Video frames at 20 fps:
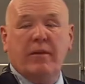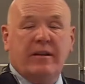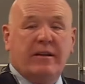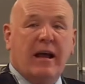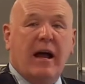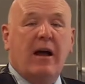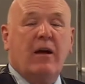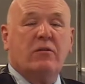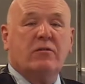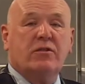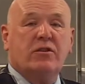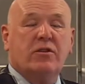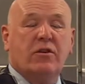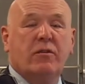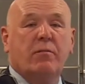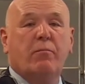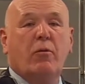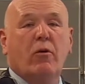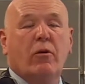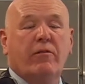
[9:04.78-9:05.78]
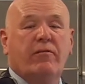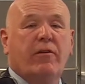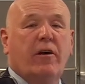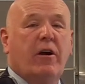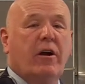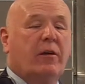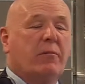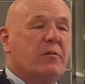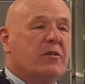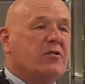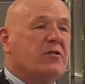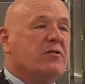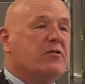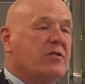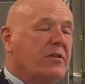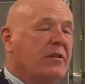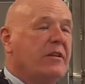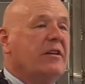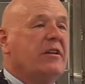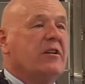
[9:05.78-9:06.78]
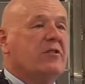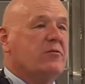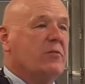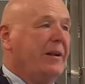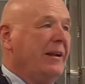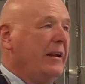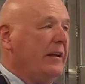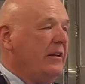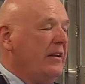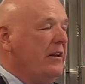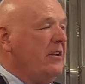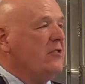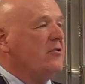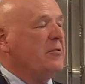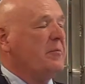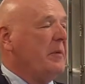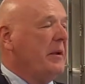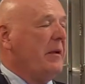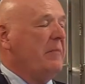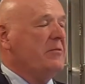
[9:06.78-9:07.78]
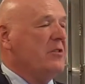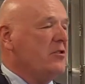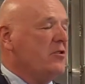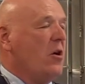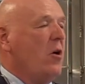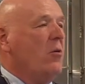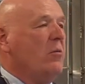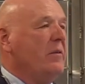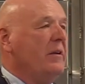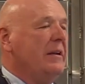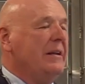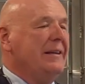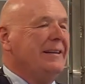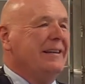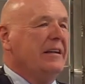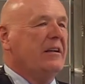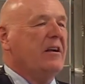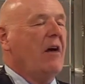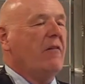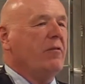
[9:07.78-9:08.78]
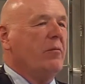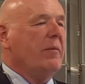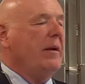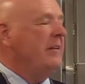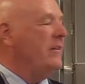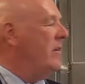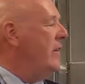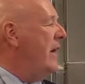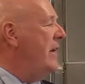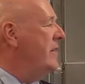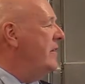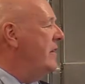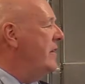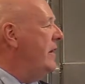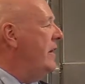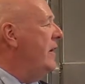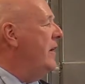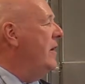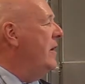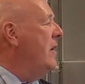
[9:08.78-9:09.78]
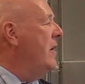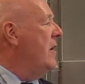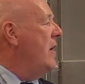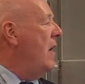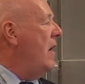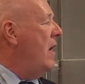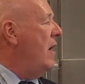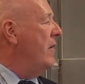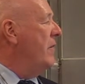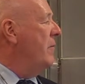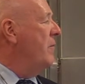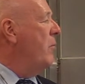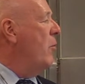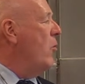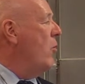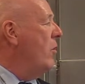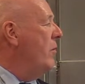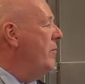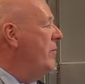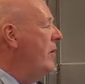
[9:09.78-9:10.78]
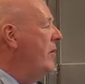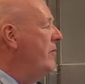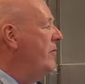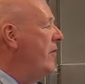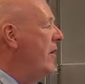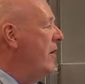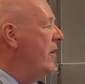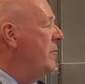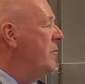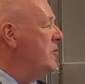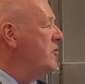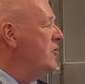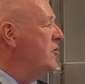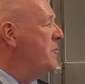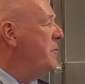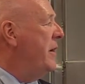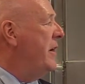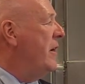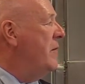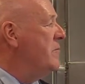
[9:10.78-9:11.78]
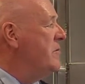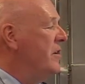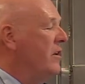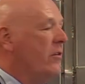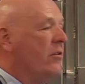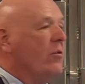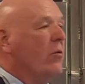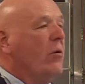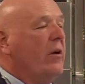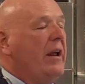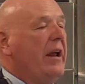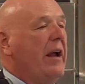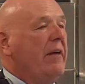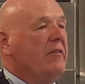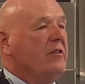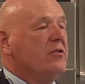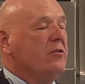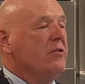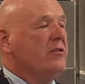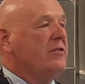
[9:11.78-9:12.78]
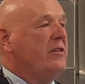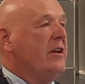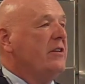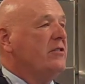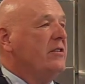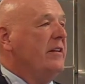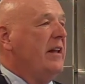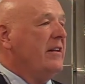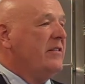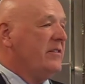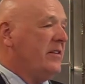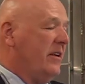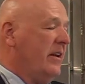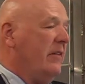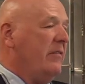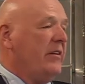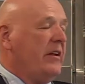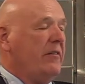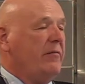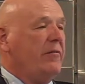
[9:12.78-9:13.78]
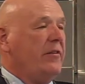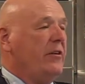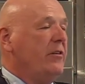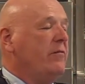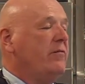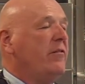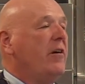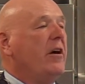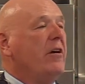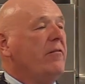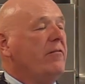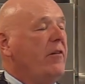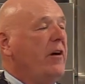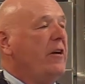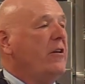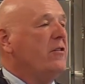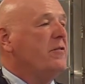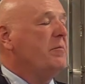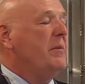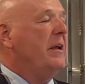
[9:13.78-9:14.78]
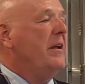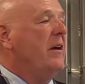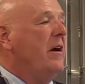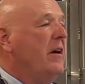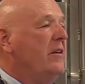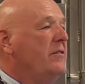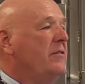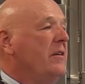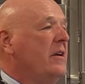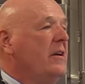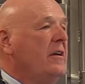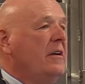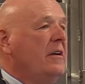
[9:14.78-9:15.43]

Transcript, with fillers: the towns to the Board of Fire Commissioners to the district. If the district becomes its own governmental entity. Uh, the Board of Fire Commissioners becomes the authority having jurisdiction. That's significant for you firefighters because,